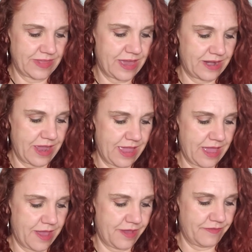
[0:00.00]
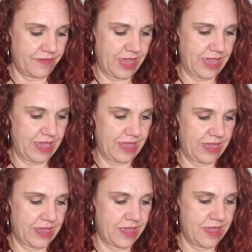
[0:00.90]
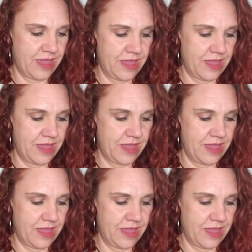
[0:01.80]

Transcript: that, I have a